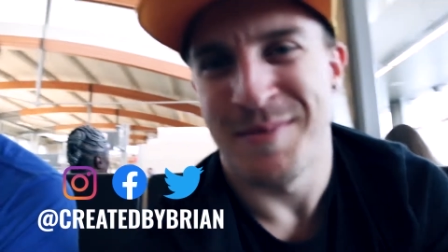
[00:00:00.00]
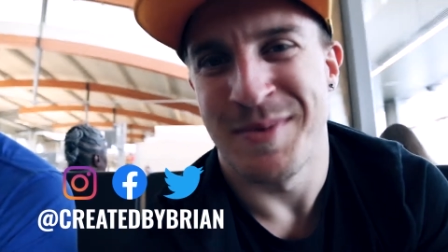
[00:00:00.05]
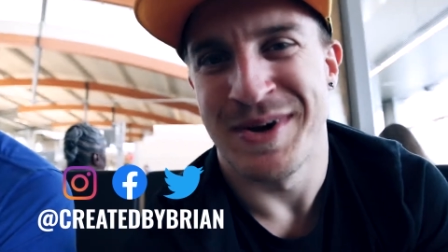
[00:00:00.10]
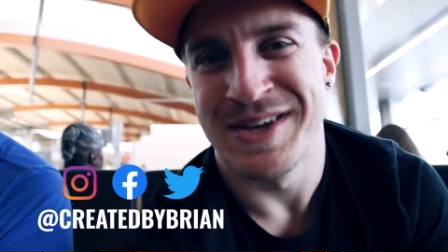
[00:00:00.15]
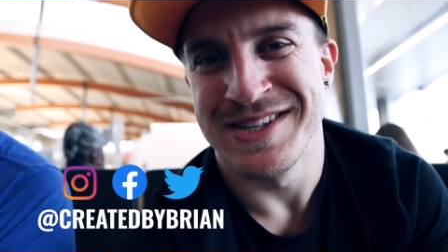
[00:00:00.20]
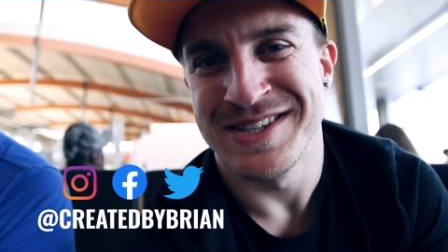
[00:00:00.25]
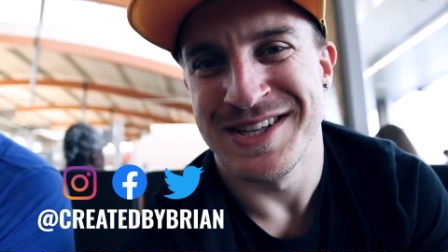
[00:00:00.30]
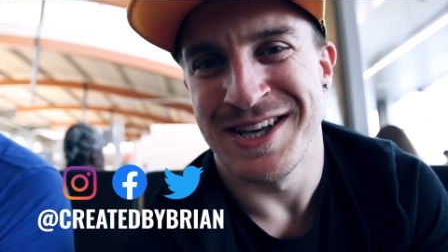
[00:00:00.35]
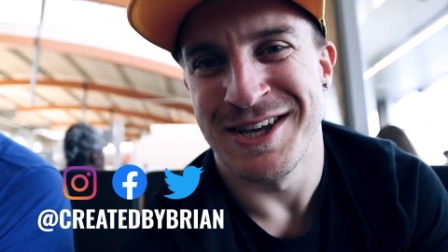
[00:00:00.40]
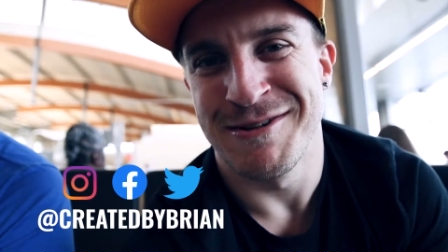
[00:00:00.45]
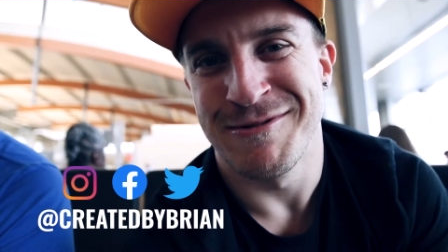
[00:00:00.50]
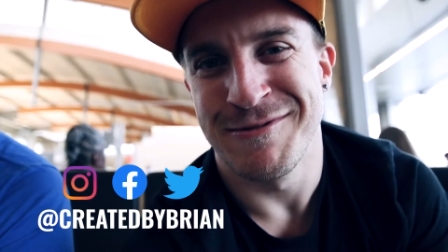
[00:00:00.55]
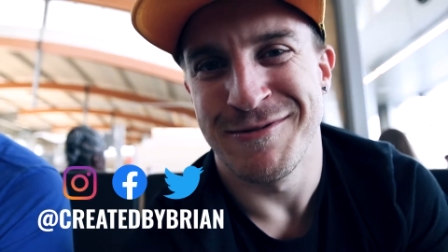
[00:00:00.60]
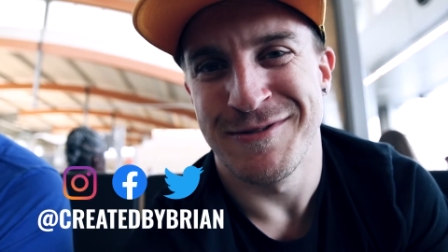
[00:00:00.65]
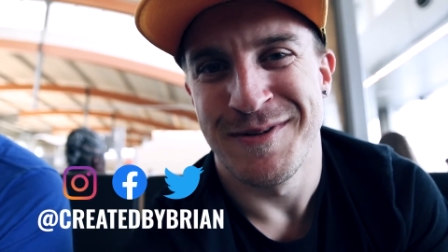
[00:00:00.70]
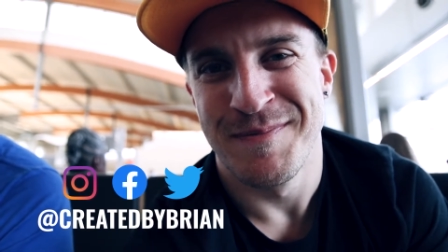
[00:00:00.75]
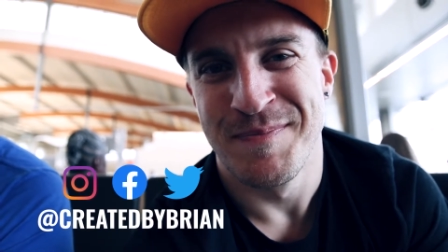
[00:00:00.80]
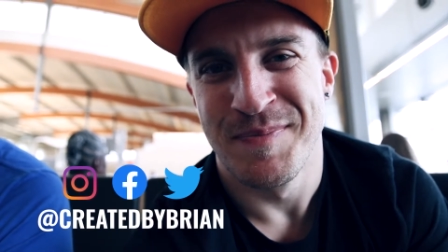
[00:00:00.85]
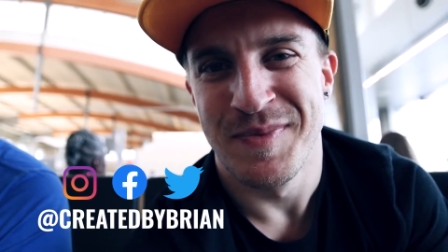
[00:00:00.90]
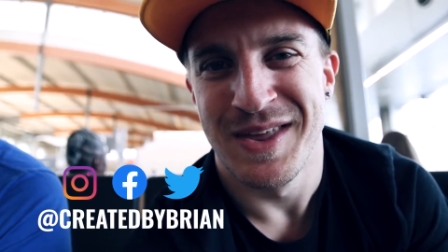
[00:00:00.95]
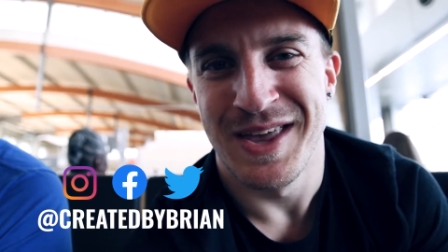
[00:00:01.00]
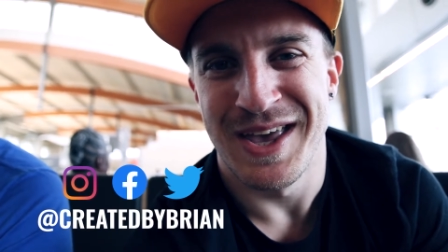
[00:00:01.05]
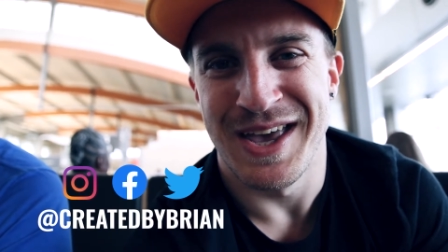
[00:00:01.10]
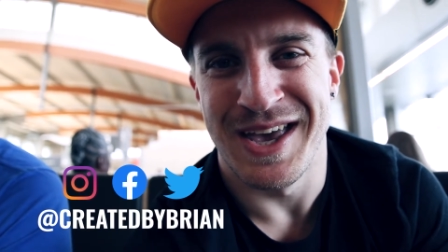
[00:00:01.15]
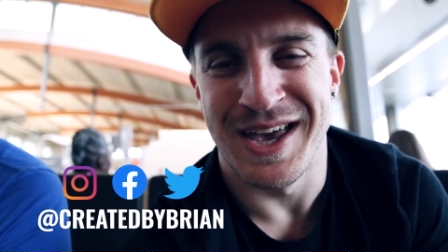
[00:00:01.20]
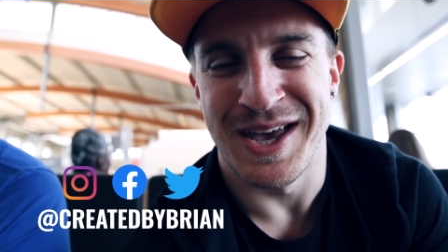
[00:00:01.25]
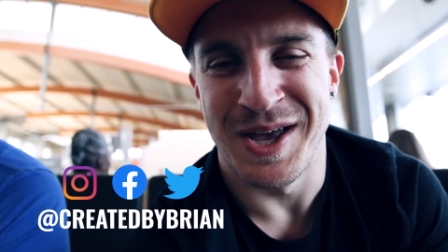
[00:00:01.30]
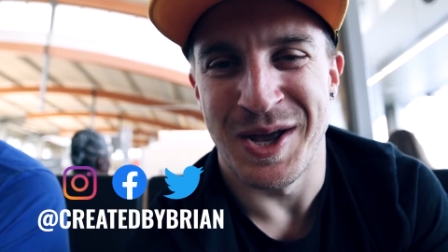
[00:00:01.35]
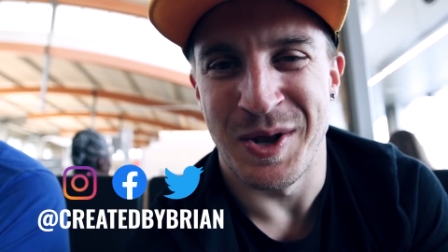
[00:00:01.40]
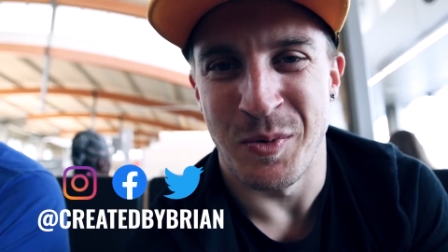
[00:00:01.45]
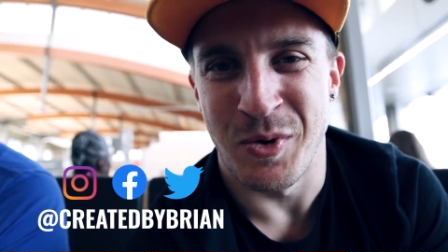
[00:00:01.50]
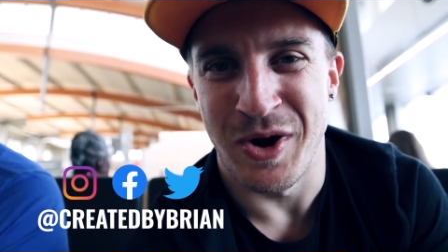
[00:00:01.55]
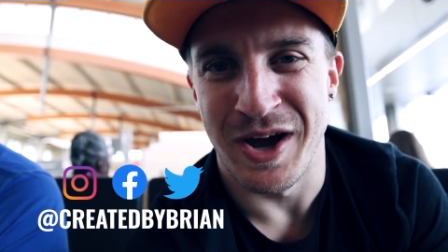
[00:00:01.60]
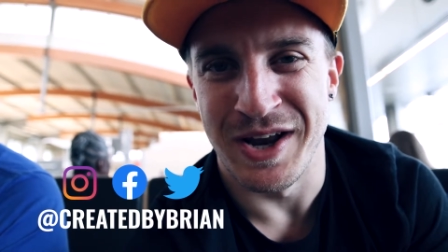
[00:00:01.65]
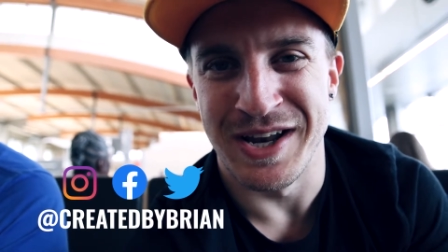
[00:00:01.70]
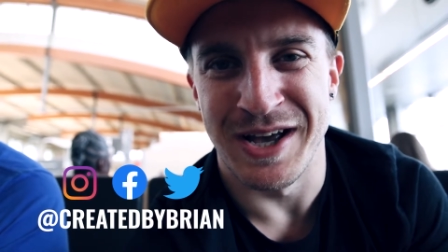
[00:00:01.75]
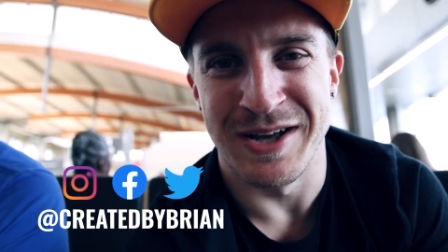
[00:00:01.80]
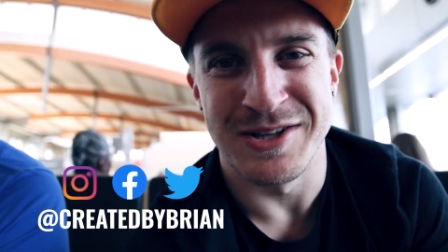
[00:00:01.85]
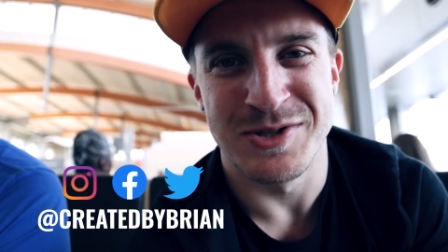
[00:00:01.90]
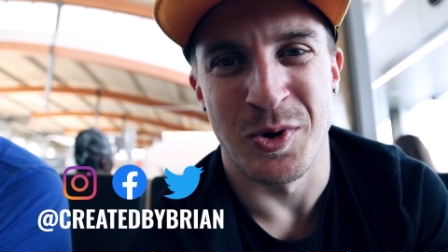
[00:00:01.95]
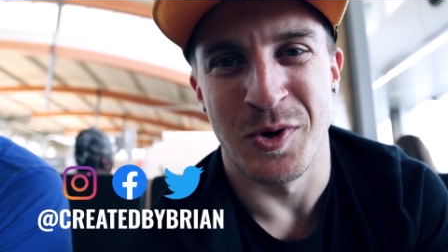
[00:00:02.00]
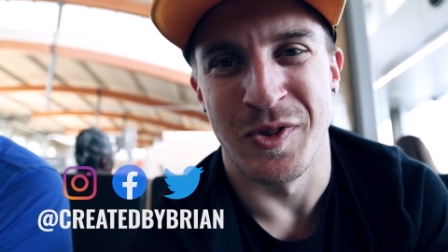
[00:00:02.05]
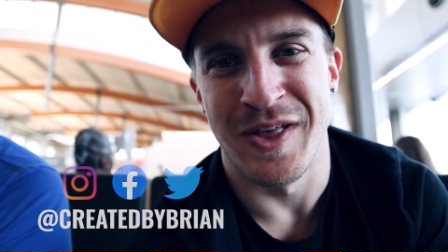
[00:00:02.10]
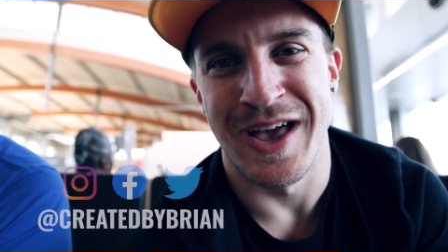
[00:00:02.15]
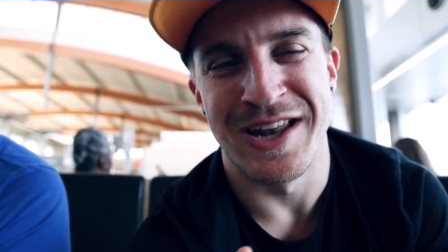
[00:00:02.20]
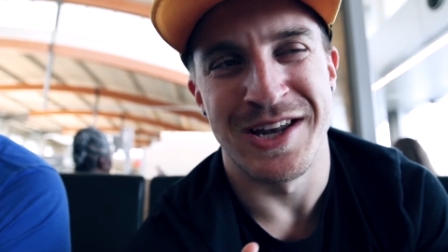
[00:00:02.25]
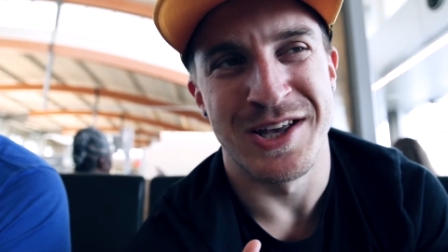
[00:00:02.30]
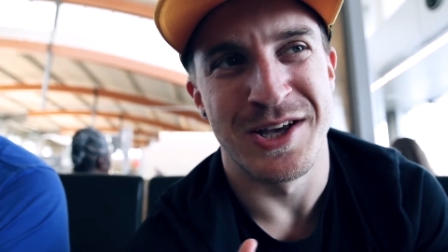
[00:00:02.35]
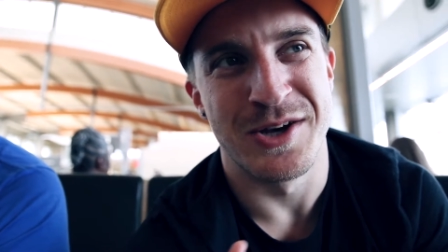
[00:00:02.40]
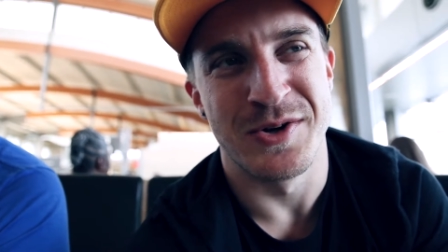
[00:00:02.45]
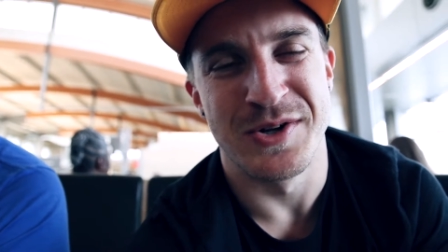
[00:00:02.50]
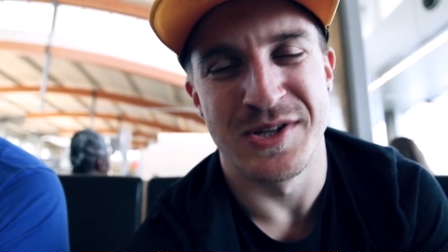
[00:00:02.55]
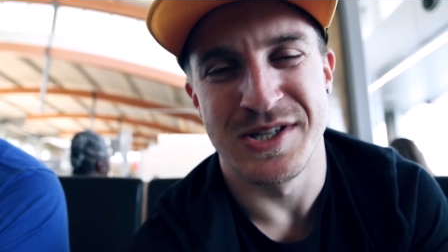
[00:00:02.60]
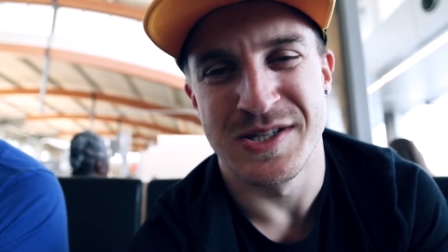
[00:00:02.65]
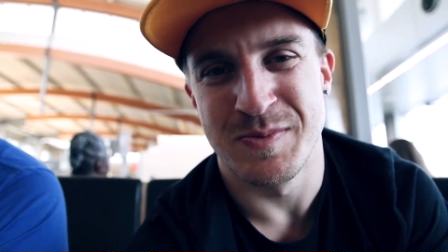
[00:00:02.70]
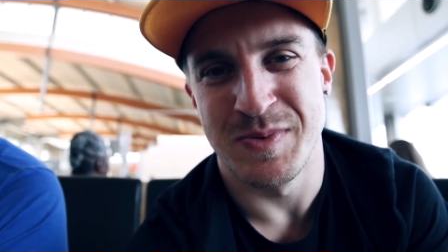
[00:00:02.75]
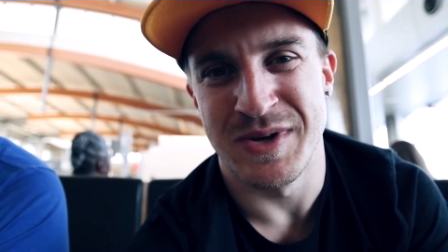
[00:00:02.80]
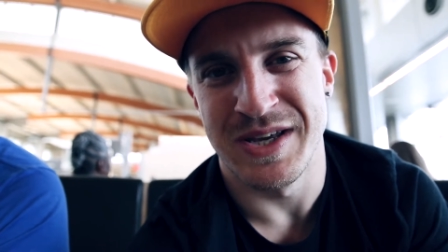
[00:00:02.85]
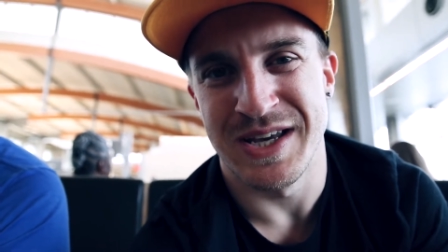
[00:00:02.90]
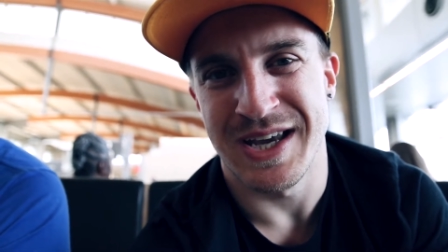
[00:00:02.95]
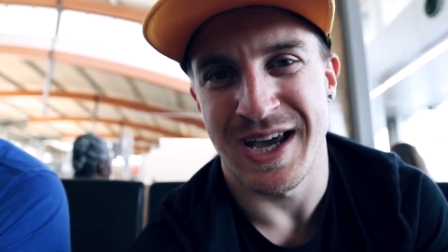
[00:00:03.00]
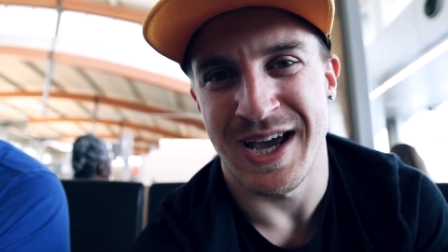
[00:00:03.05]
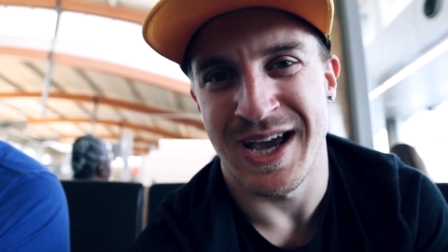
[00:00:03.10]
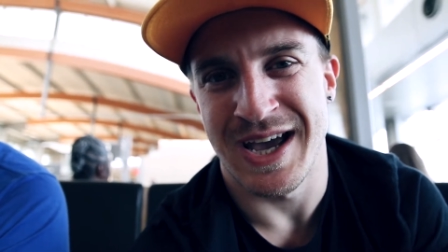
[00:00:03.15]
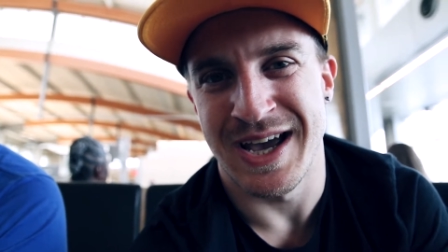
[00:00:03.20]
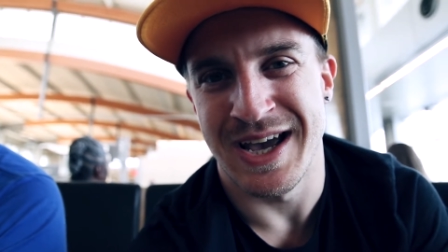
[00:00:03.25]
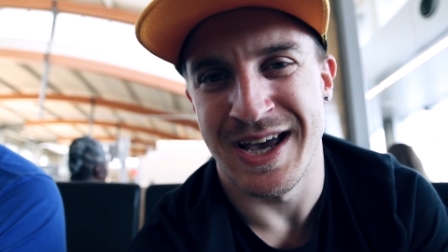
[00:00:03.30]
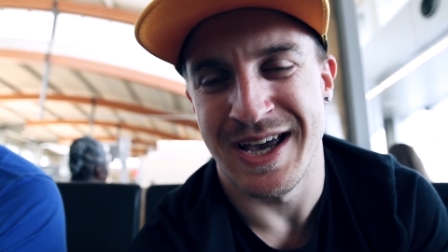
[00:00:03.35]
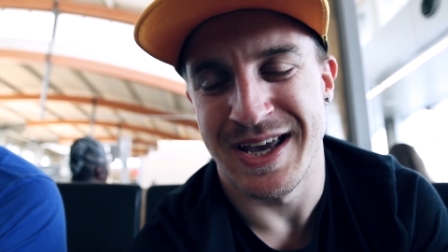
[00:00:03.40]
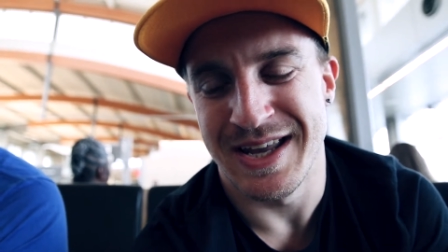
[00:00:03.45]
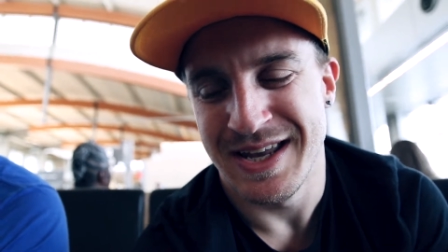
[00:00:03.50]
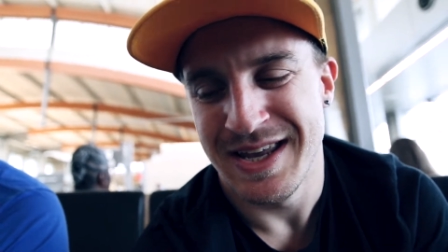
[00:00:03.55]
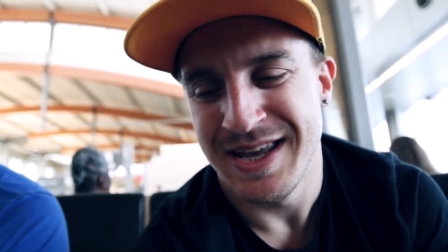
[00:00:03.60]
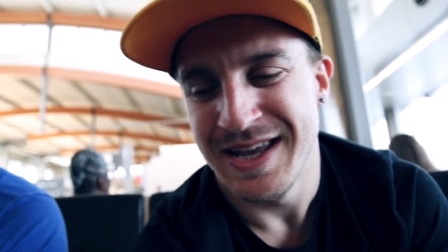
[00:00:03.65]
and myself, and we're heading out to Orlando to speak at